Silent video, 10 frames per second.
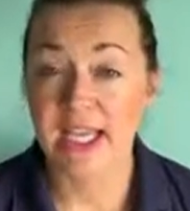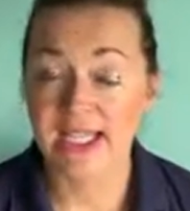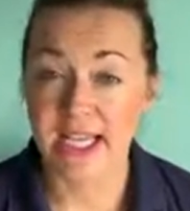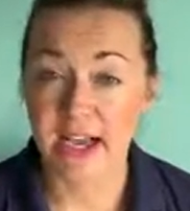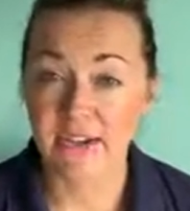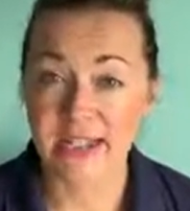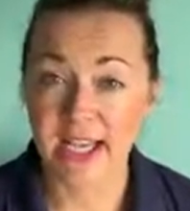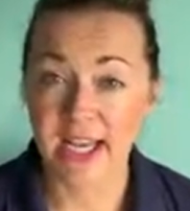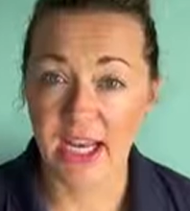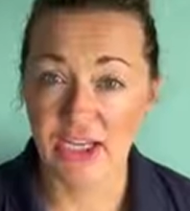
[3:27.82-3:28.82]
The
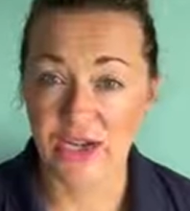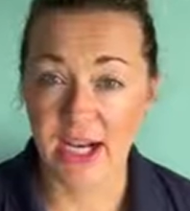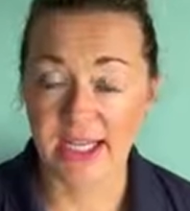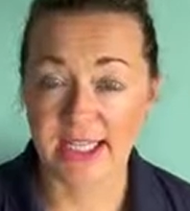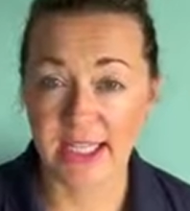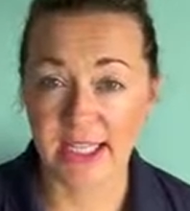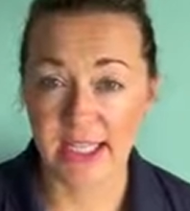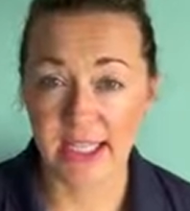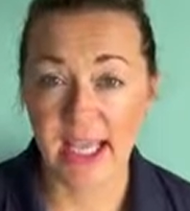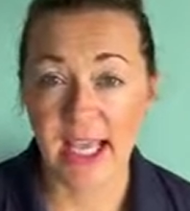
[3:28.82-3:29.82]
Salvasan,
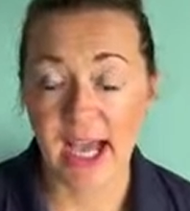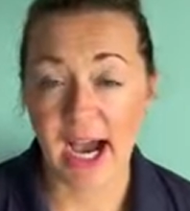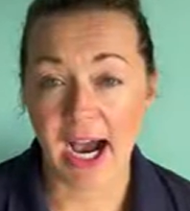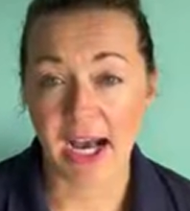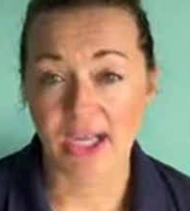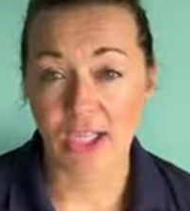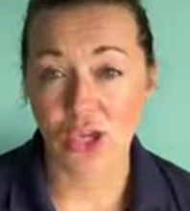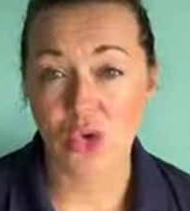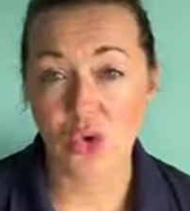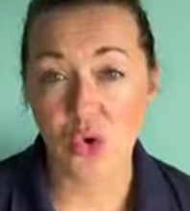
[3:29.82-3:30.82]
interestingly,
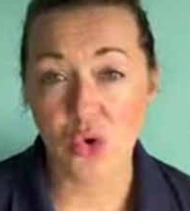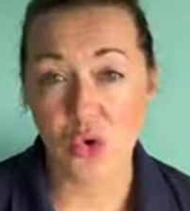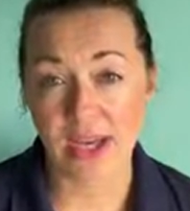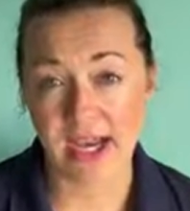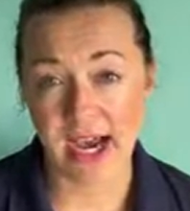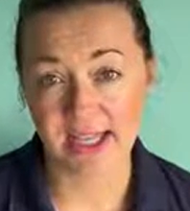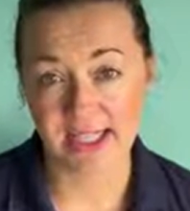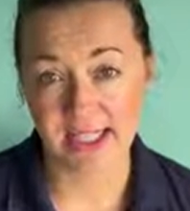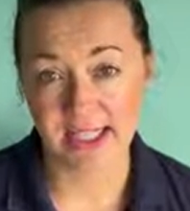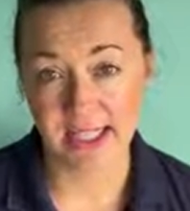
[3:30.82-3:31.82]
has no
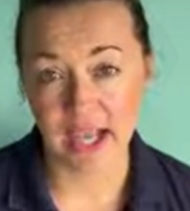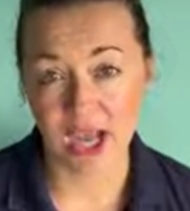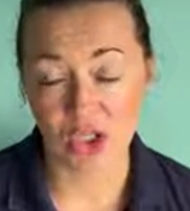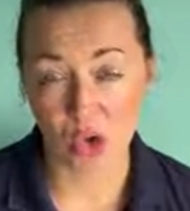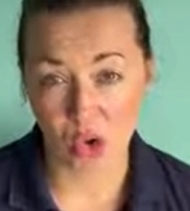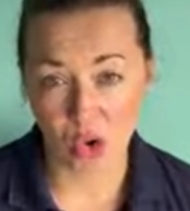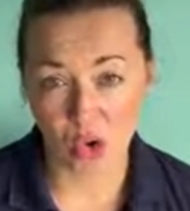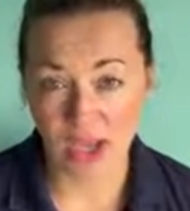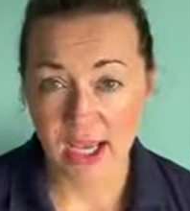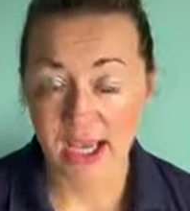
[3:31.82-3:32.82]
nasties in it at
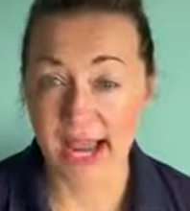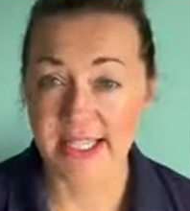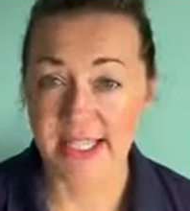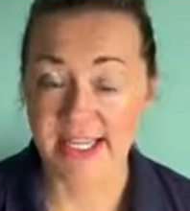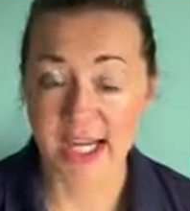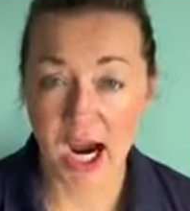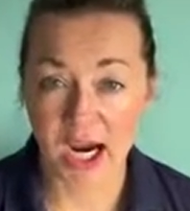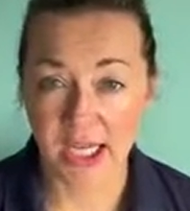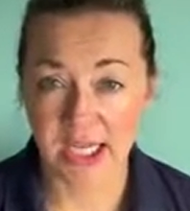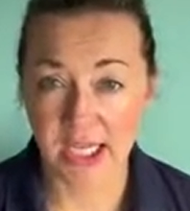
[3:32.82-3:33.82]
all. It's
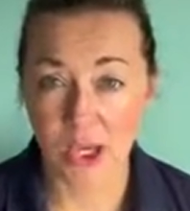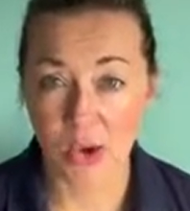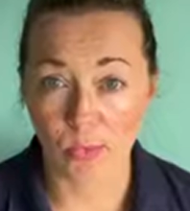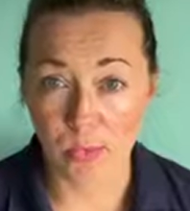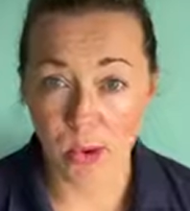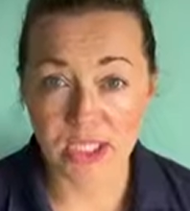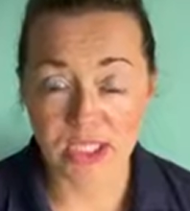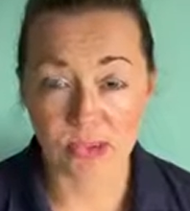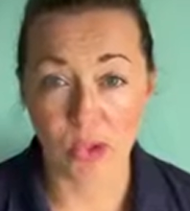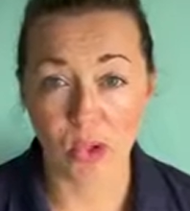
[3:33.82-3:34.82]
entirely
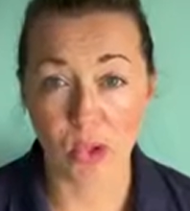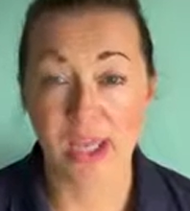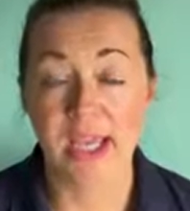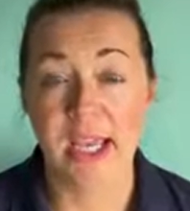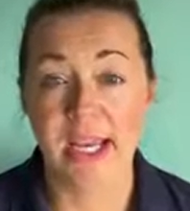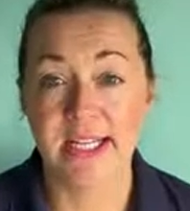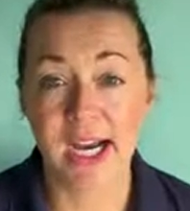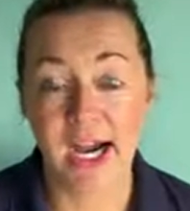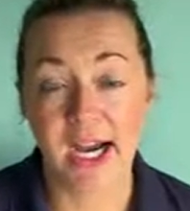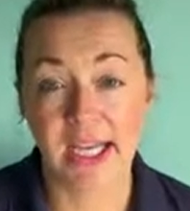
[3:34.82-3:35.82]
compostable,
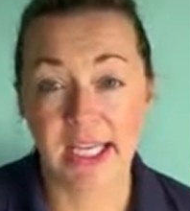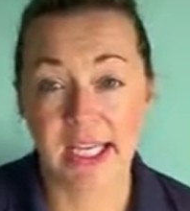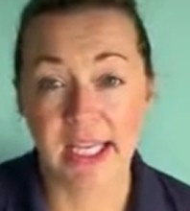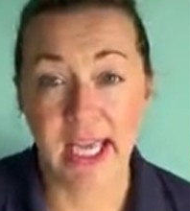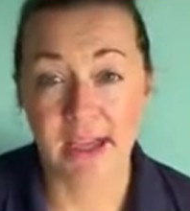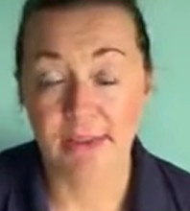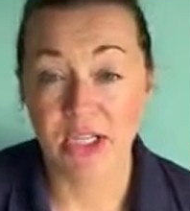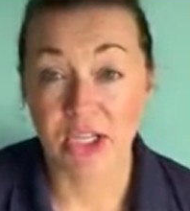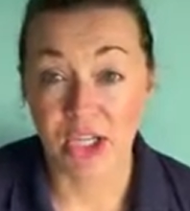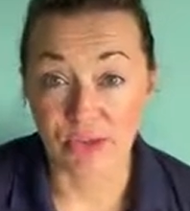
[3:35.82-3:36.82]
entirely
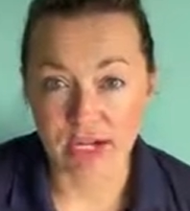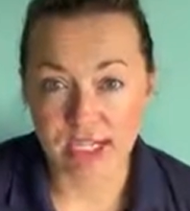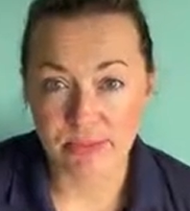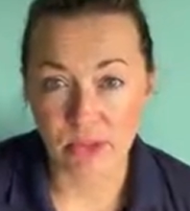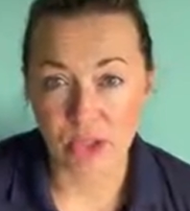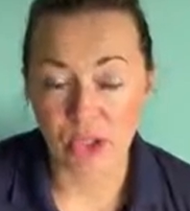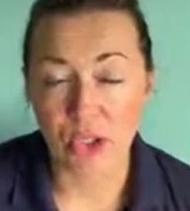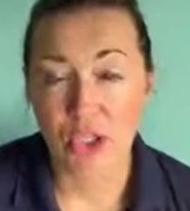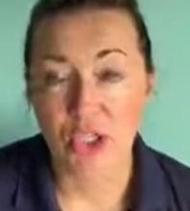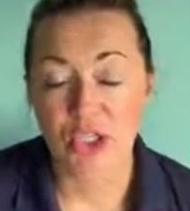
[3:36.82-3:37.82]

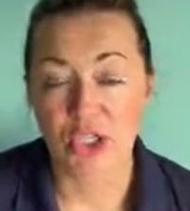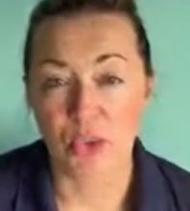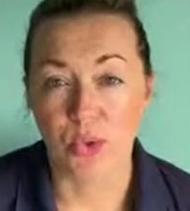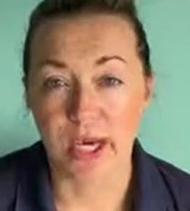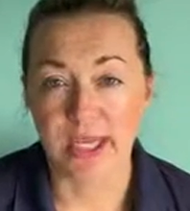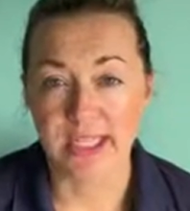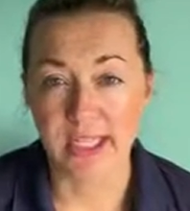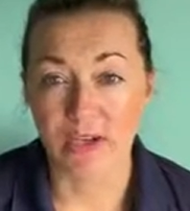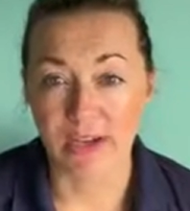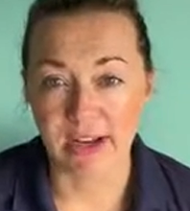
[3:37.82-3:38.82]
degradable, so
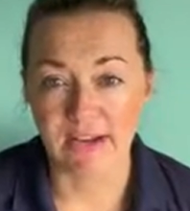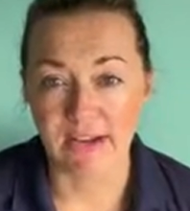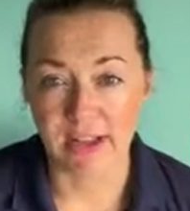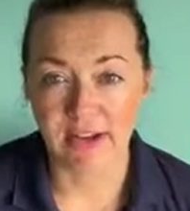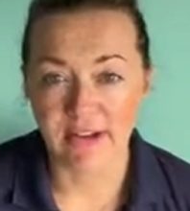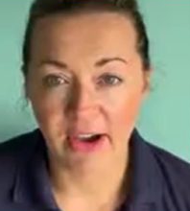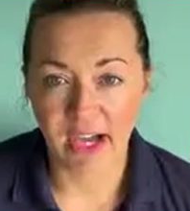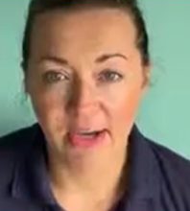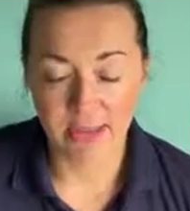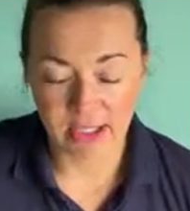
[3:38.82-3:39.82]
it's great for the
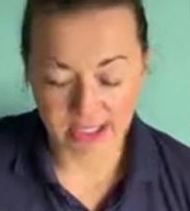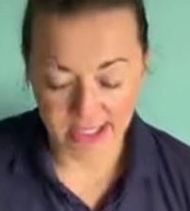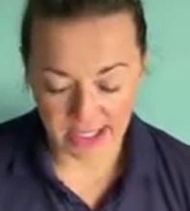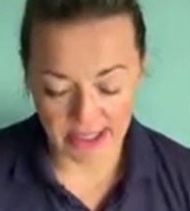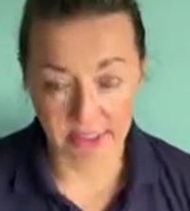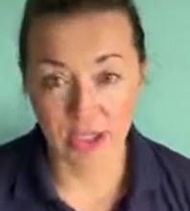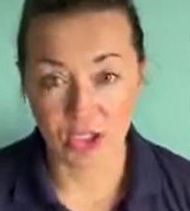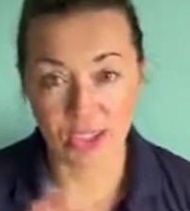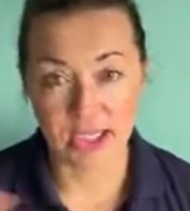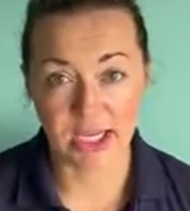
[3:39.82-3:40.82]
environment and
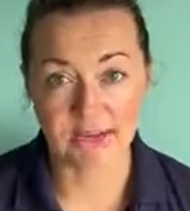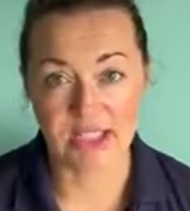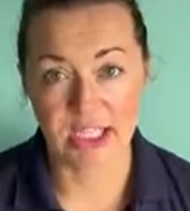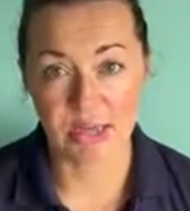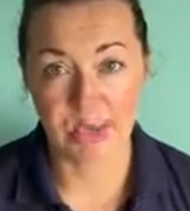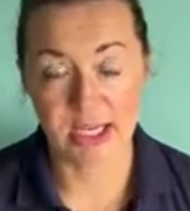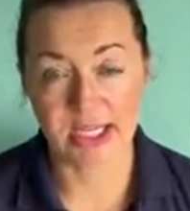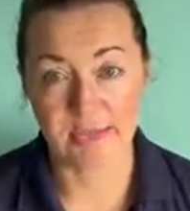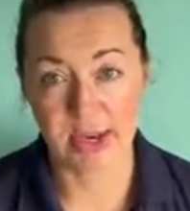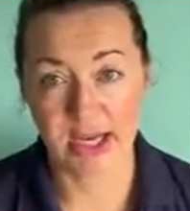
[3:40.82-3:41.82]
just kind of
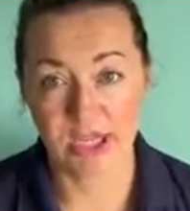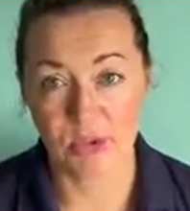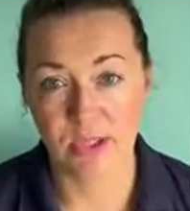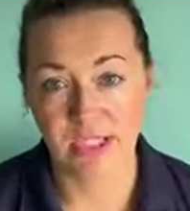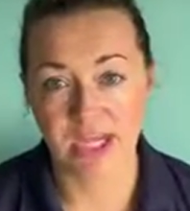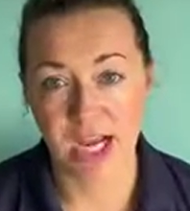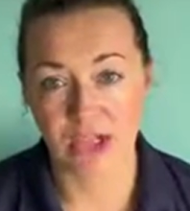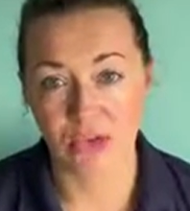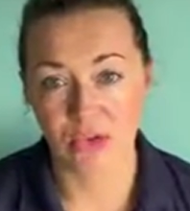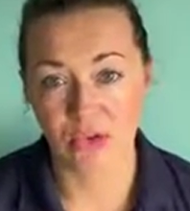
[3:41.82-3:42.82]
dissipates back into its
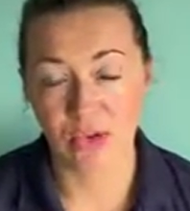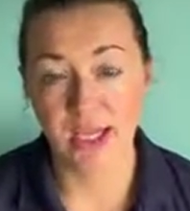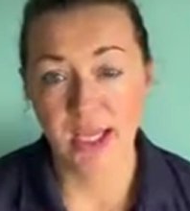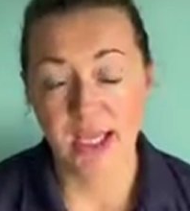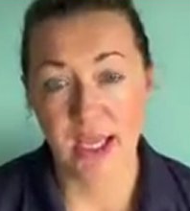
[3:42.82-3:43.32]
natural